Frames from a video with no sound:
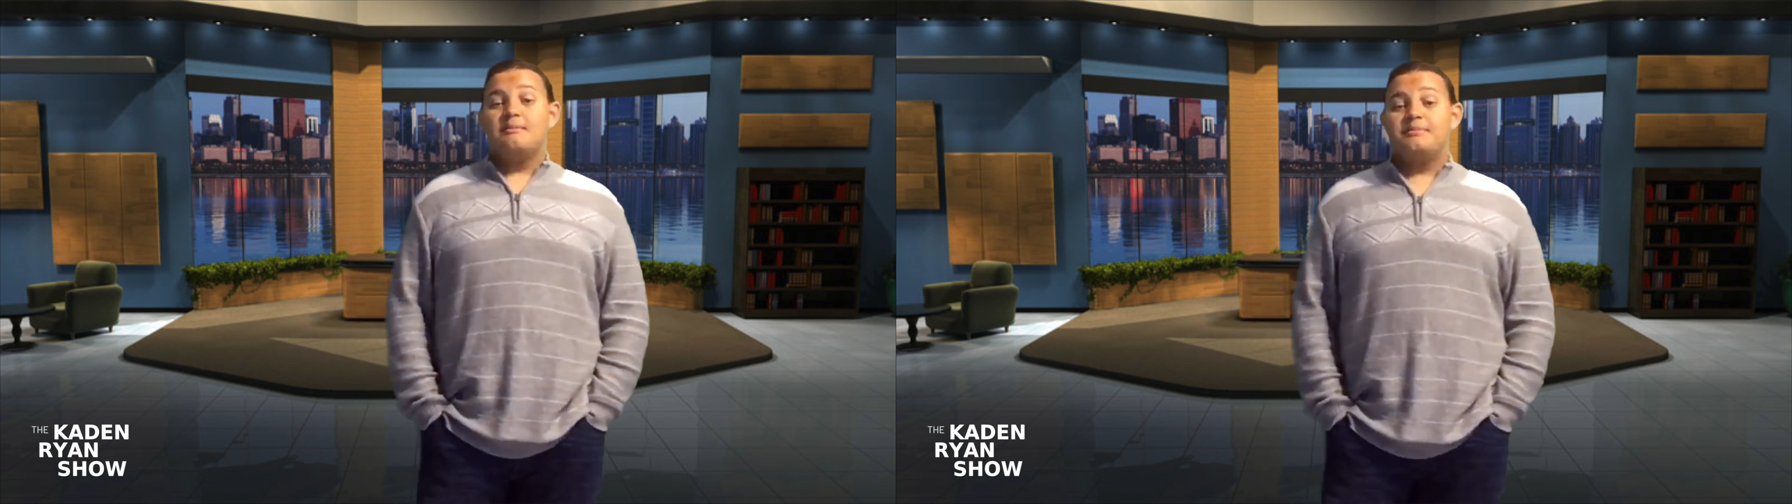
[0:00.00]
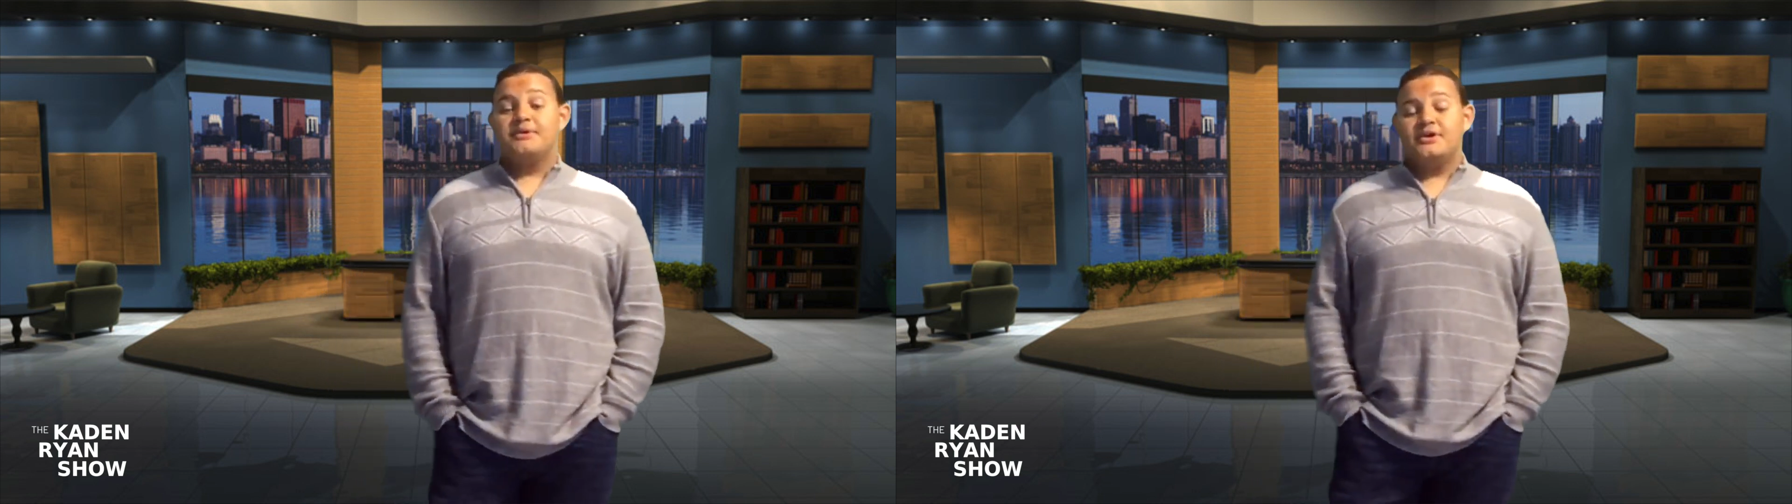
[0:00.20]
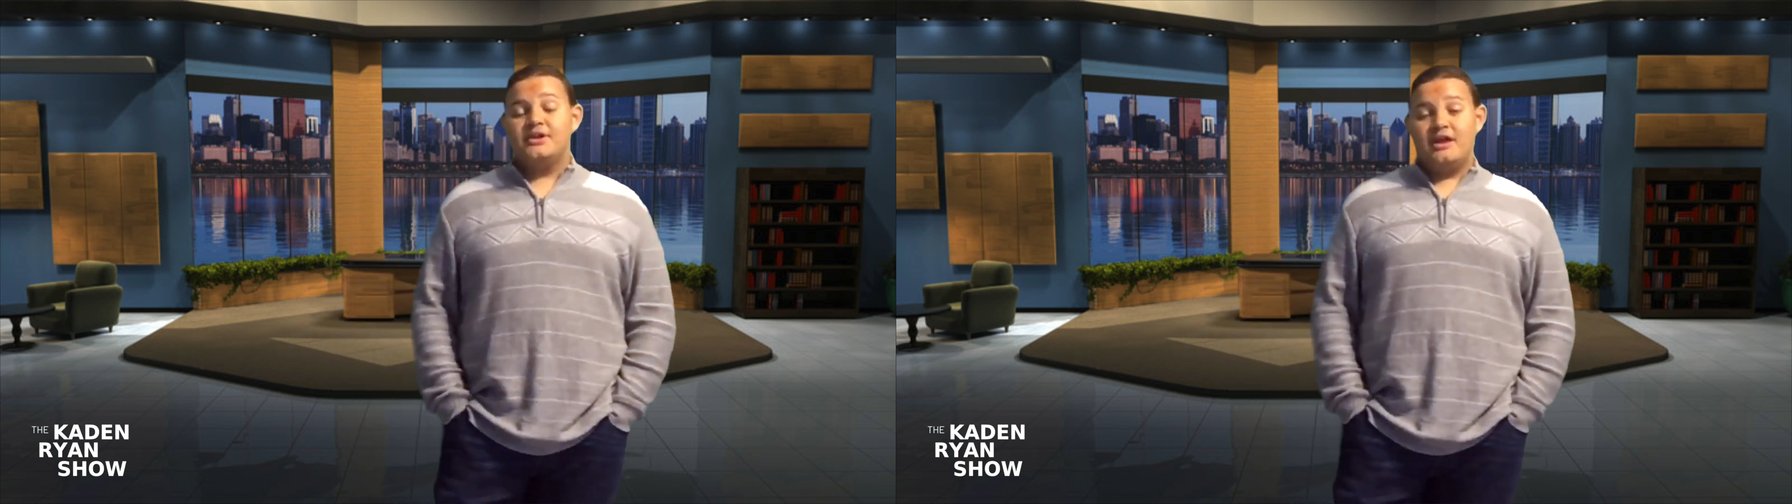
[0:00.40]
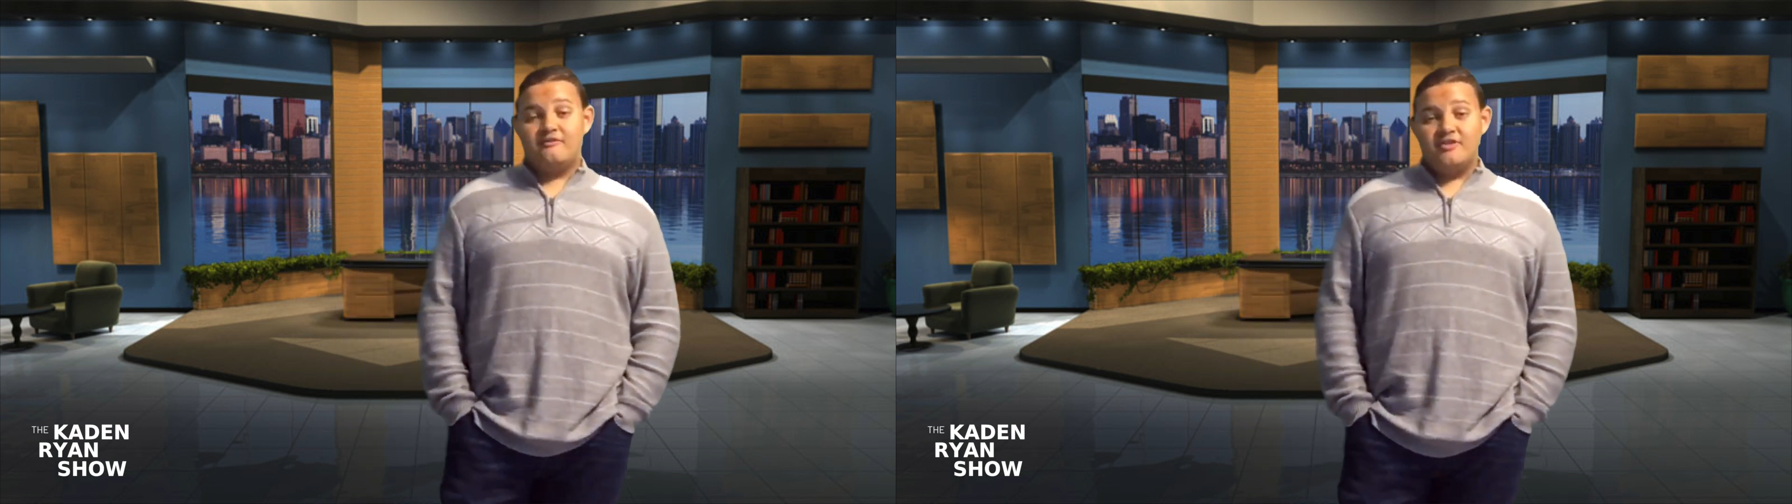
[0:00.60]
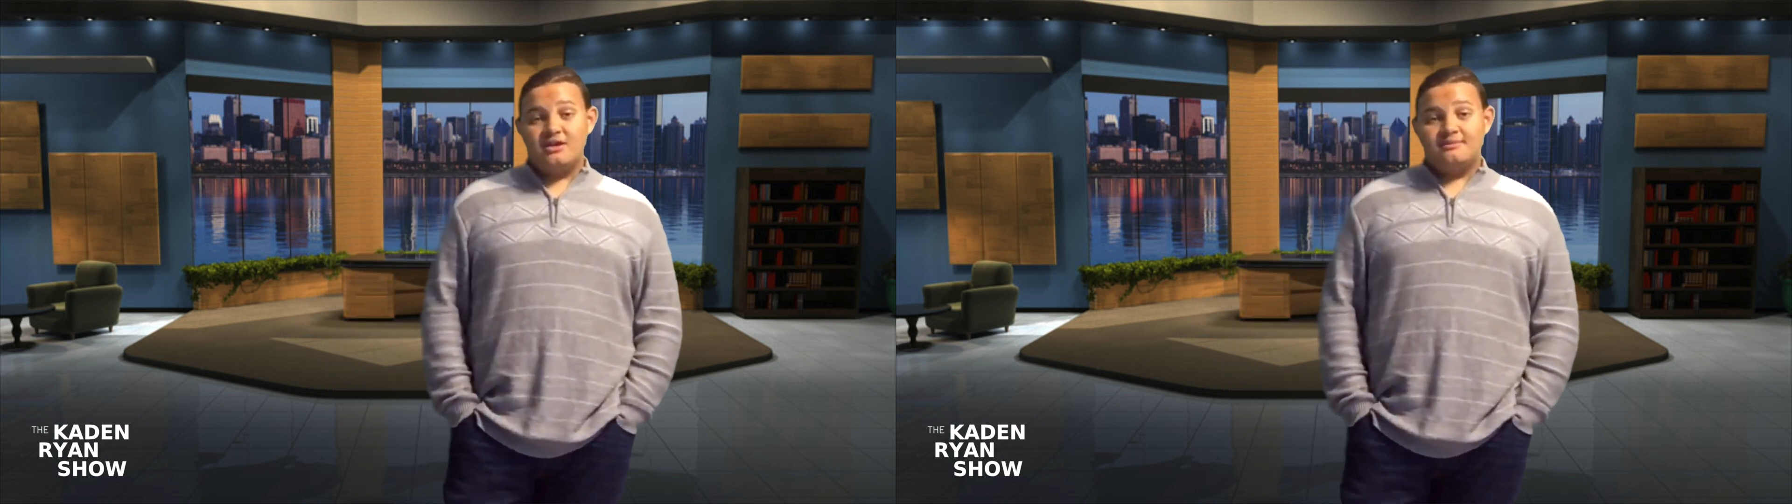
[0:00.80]
But
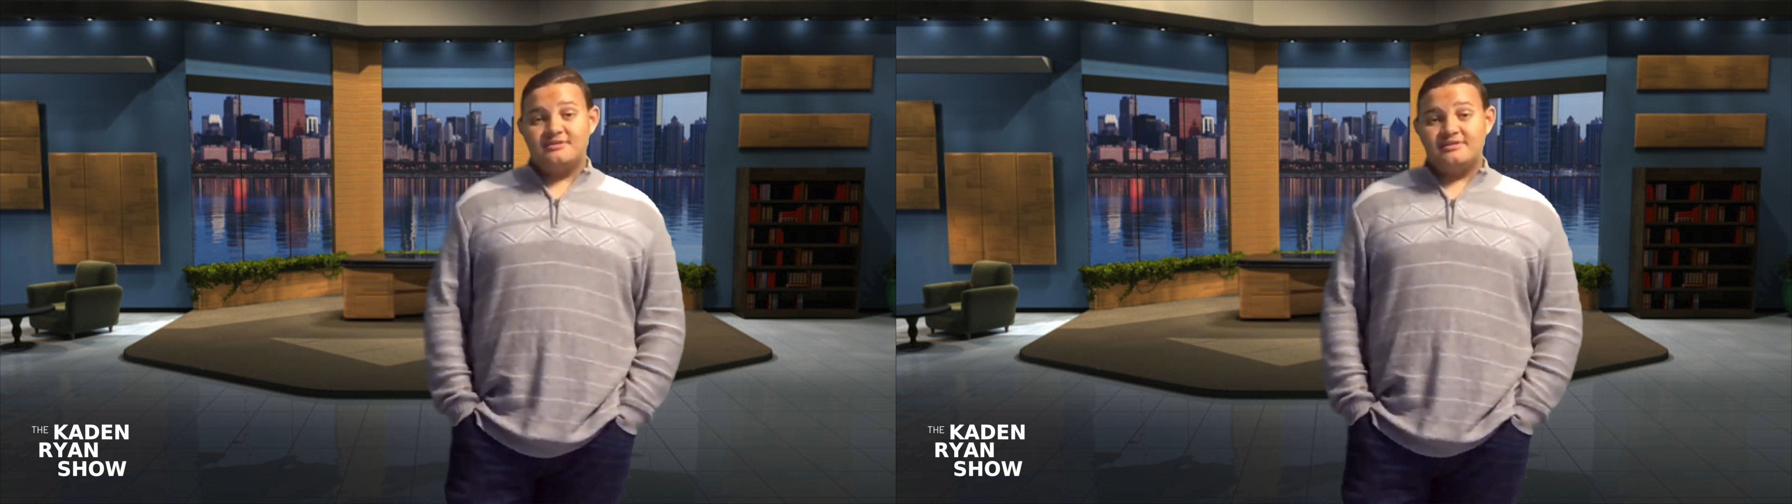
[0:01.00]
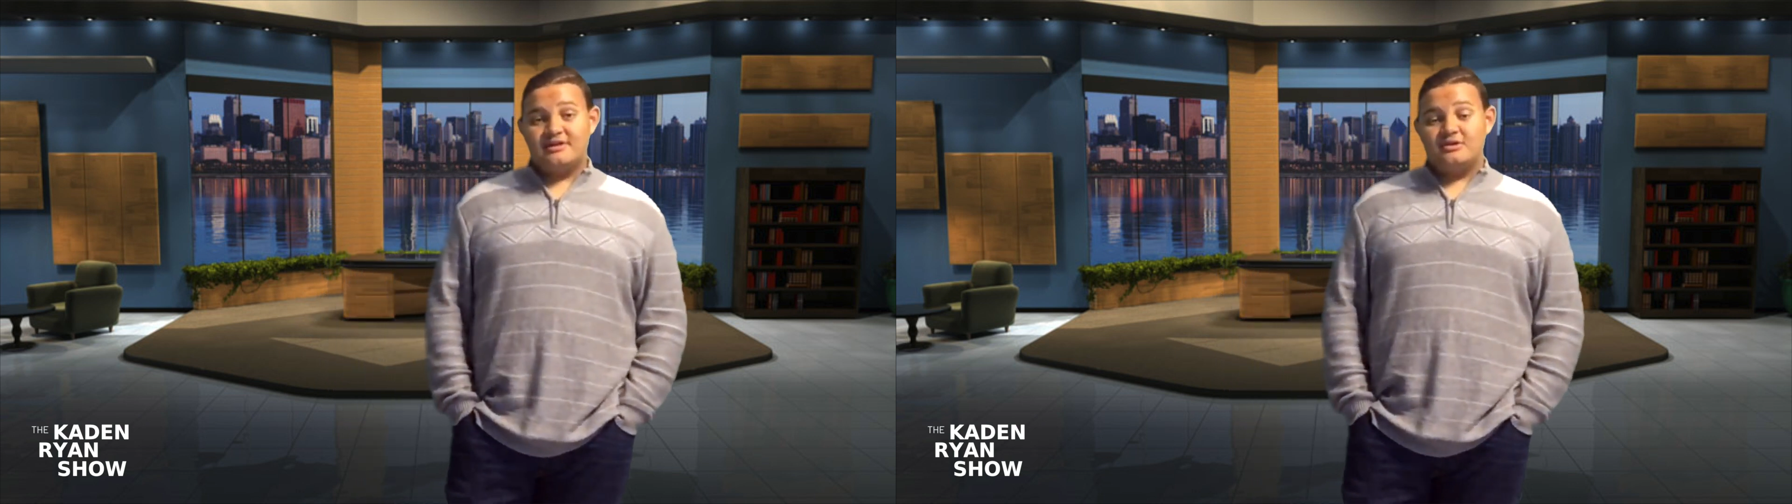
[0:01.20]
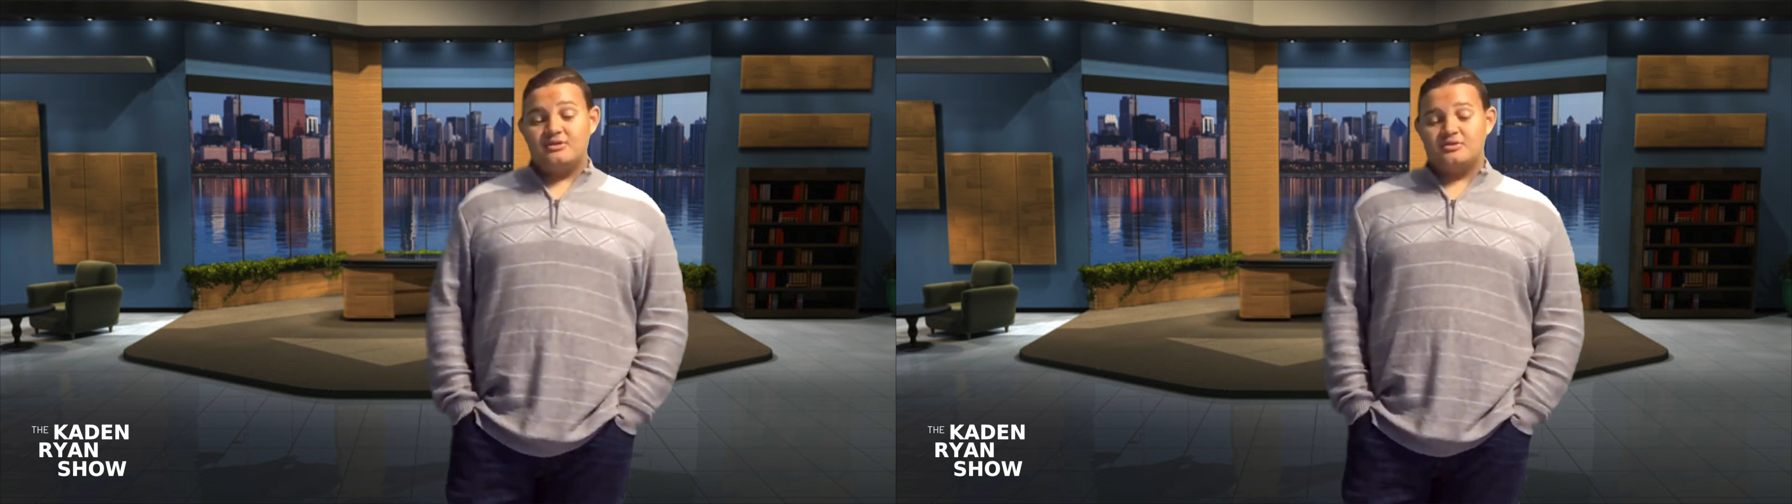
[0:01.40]
every episode,